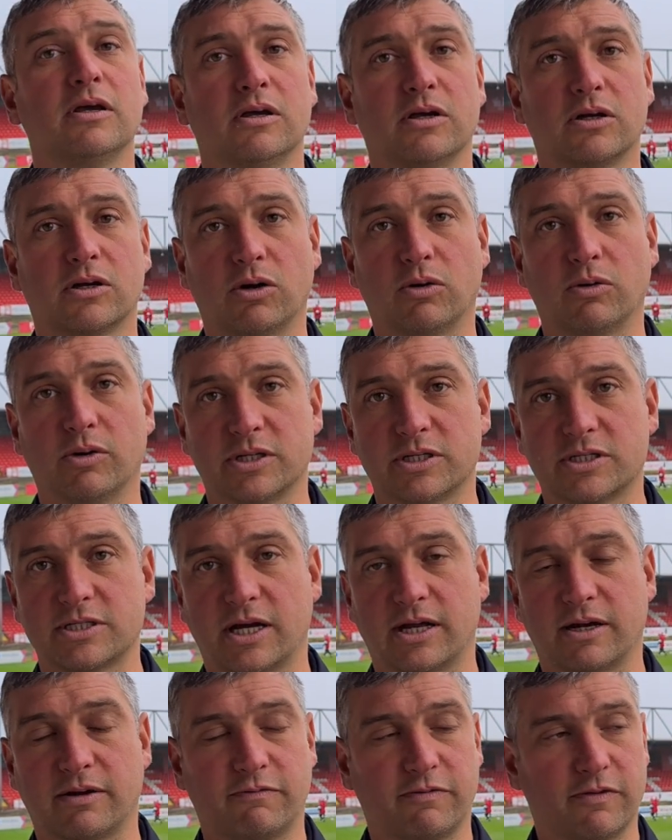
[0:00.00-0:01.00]
going and
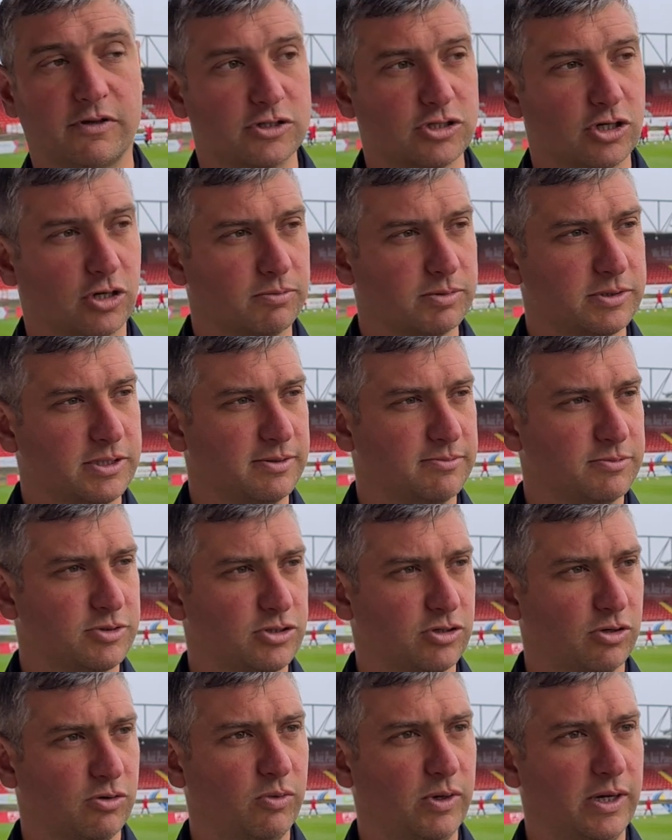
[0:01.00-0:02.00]
signing for the top teams.
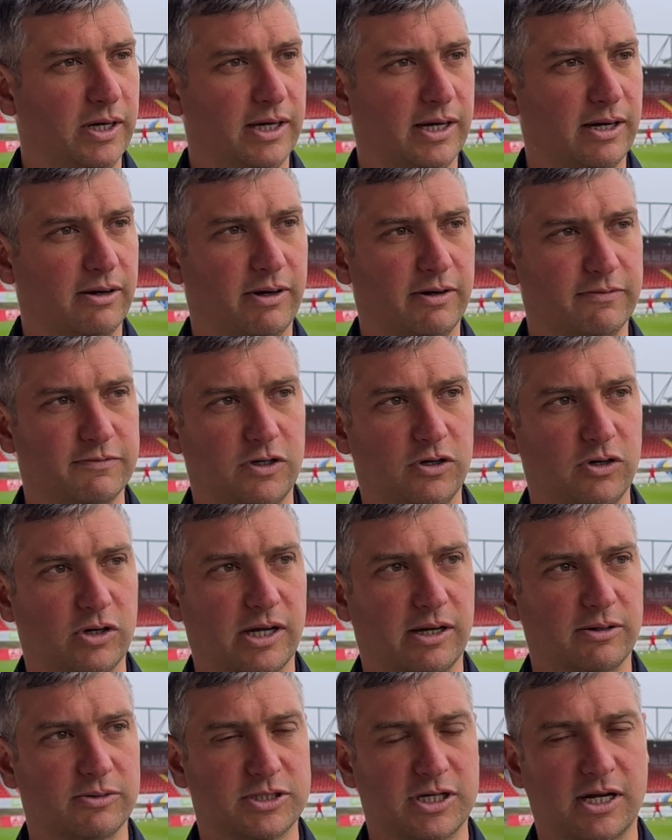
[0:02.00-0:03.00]
So we now have to look
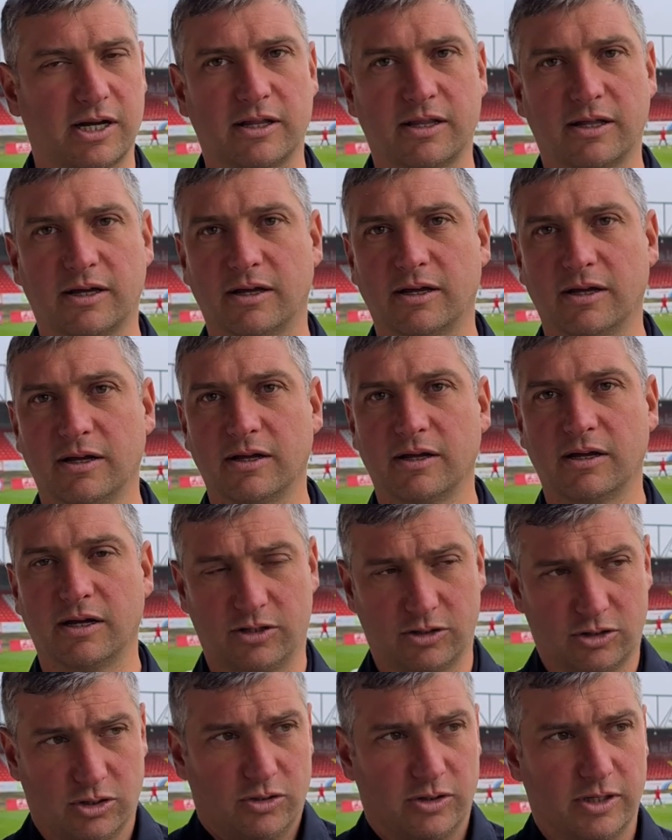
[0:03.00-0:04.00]
outside of that
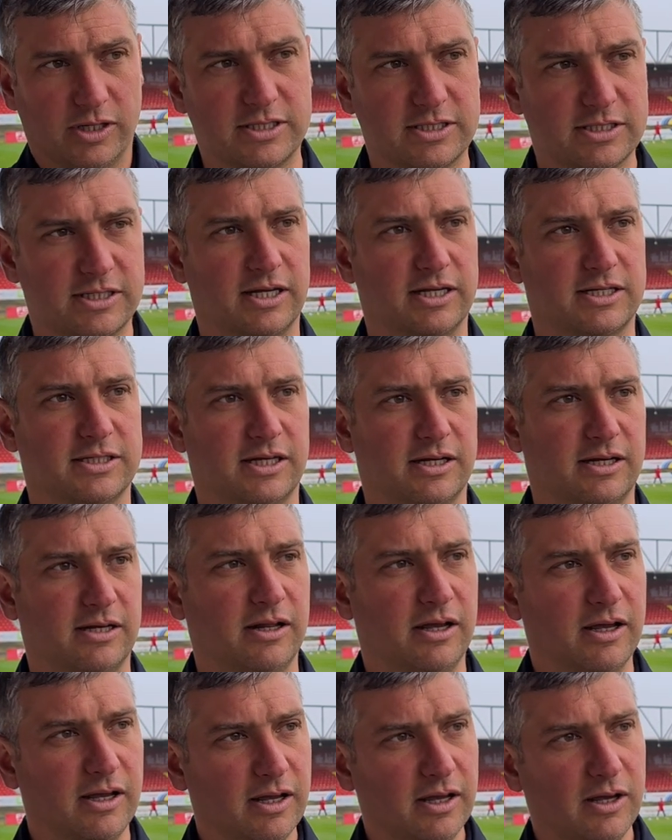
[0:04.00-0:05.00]
and do these things. And
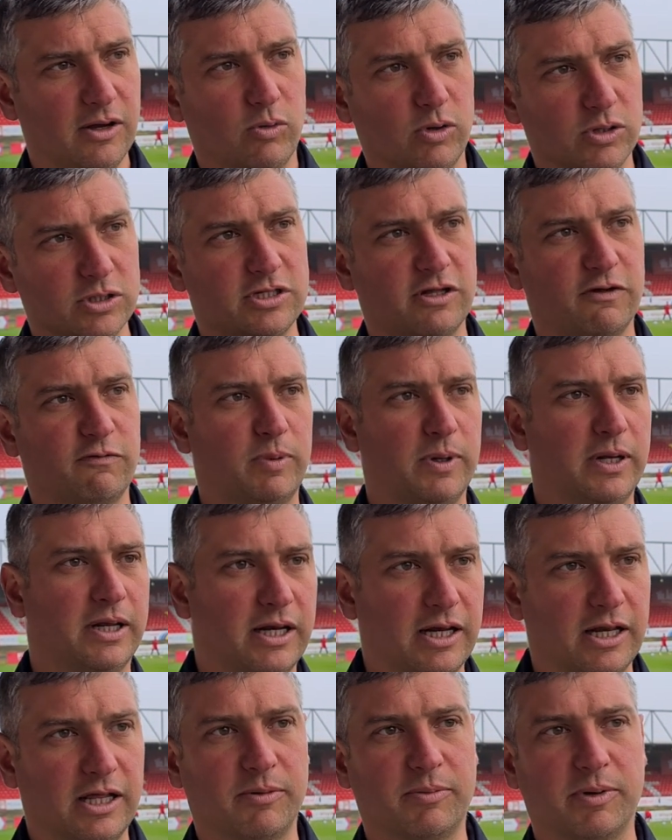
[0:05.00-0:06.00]
once they've played a
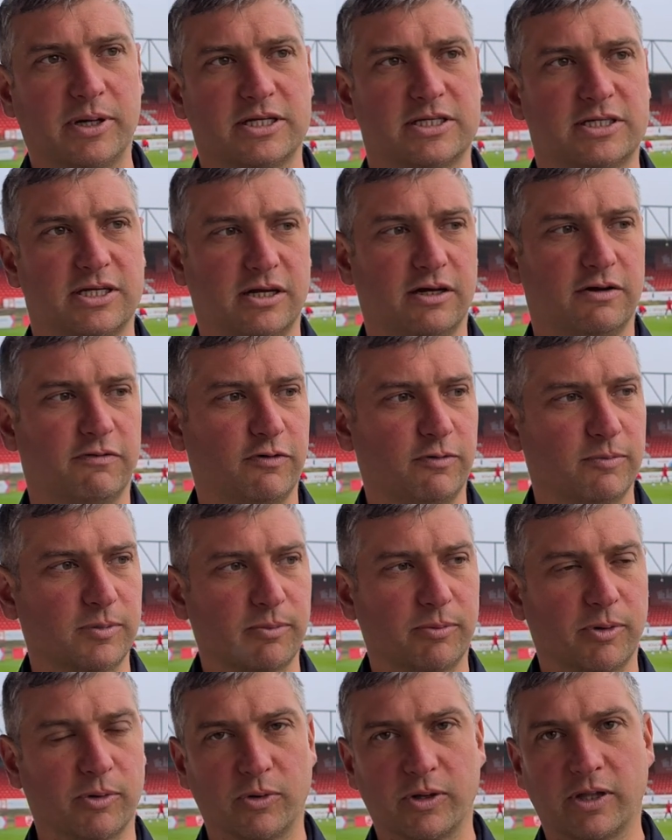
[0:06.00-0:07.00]
little bit of senior football,
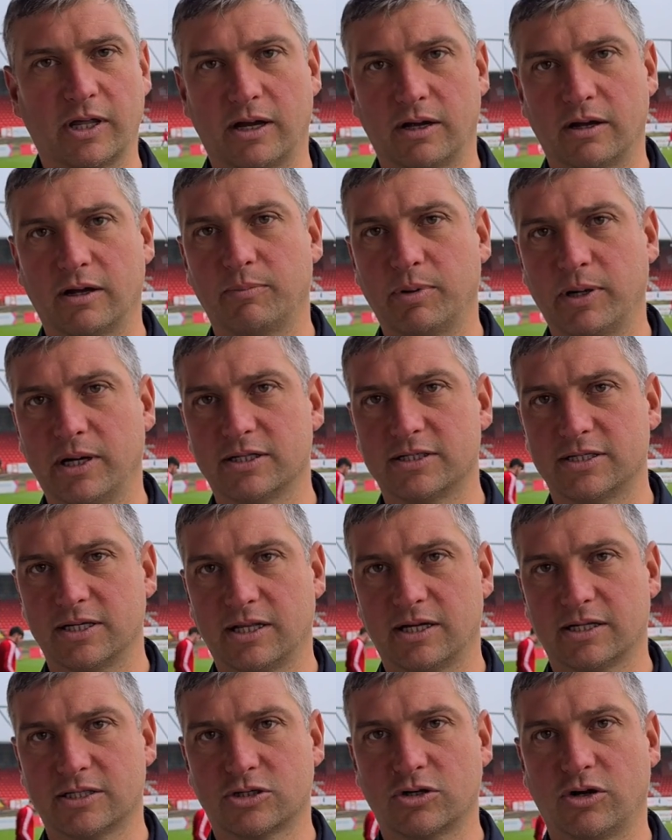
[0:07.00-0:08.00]
but with that ability
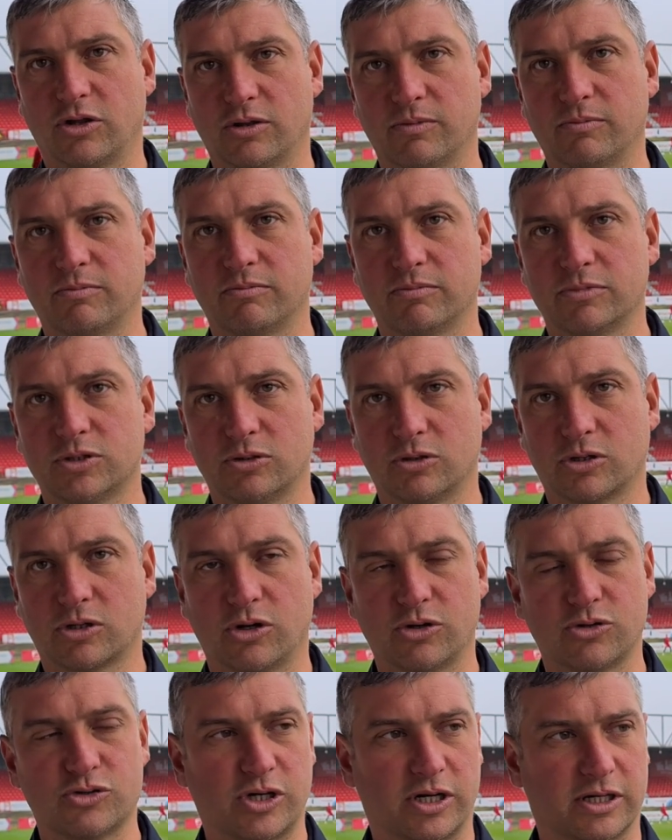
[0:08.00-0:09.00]
that's got them to a
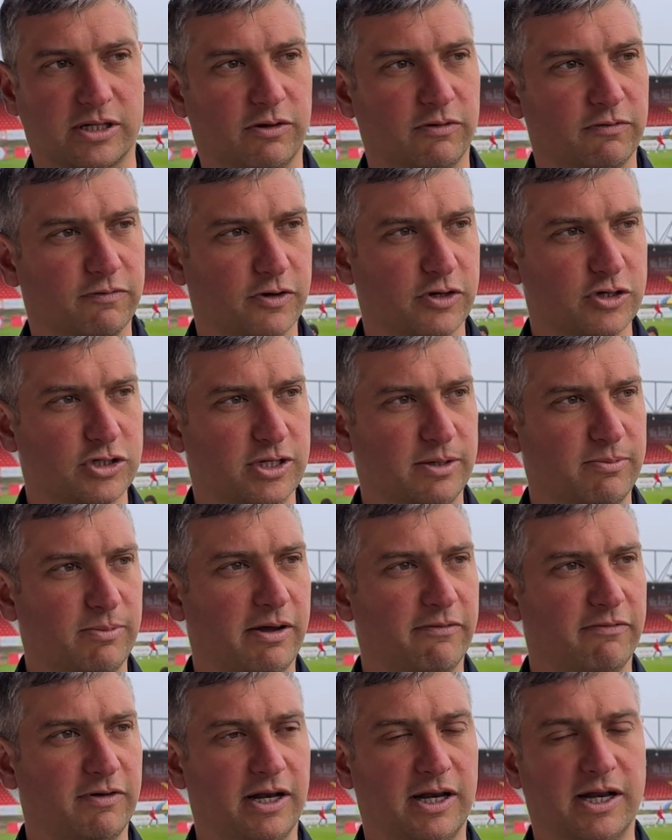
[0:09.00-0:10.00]
contract or first team
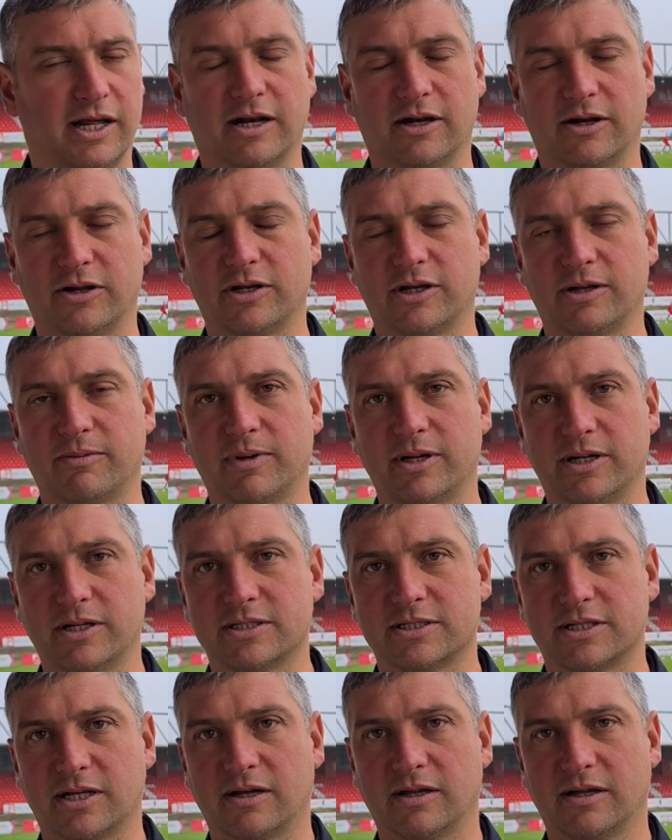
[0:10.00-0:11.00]
level in England, it
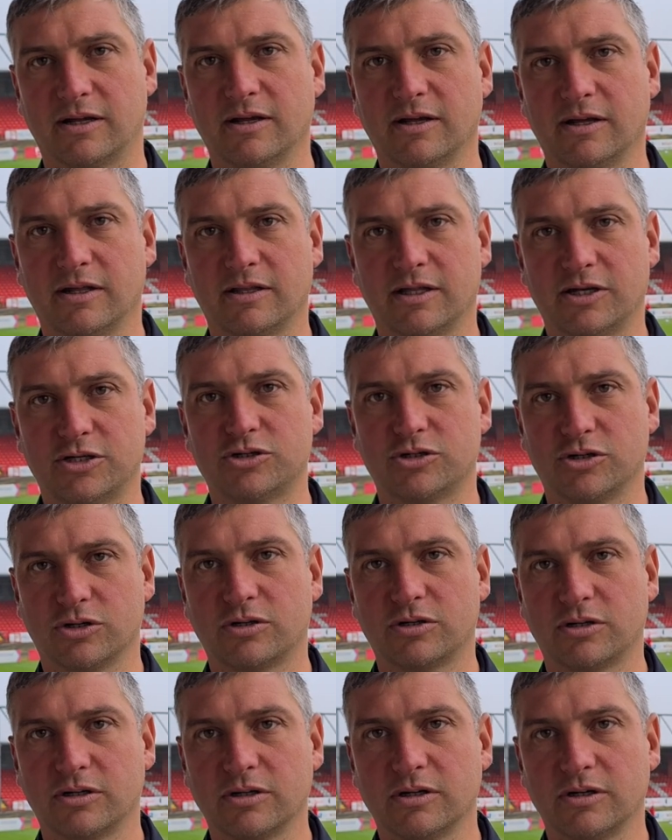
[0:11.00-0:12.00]
means that they should
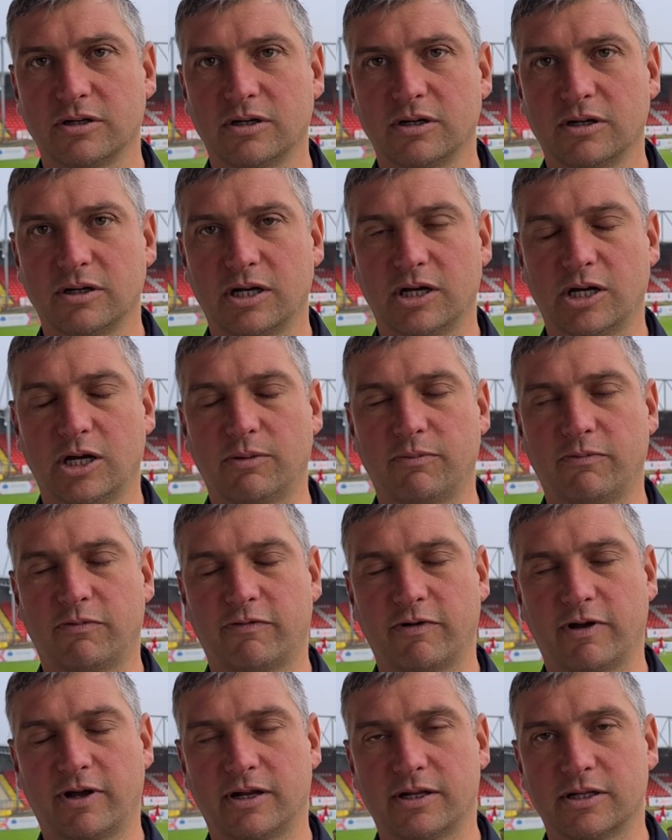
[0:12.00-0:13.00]

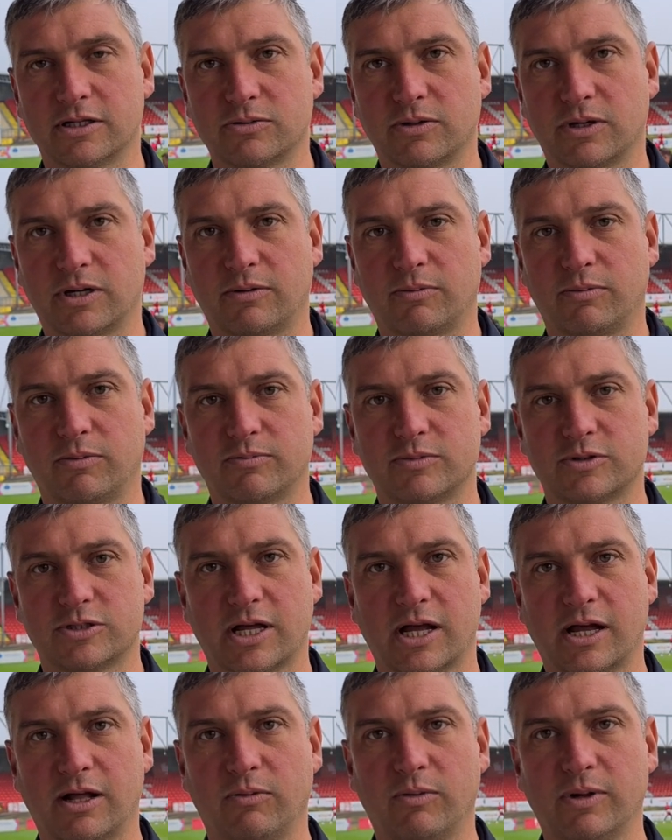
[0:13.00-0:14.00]
fit into our
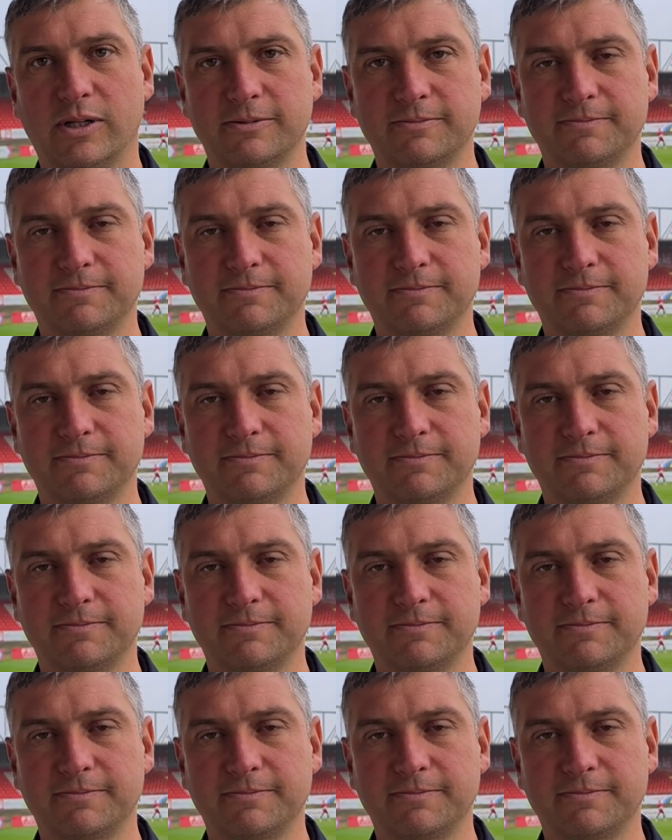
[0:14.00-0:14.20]
style well.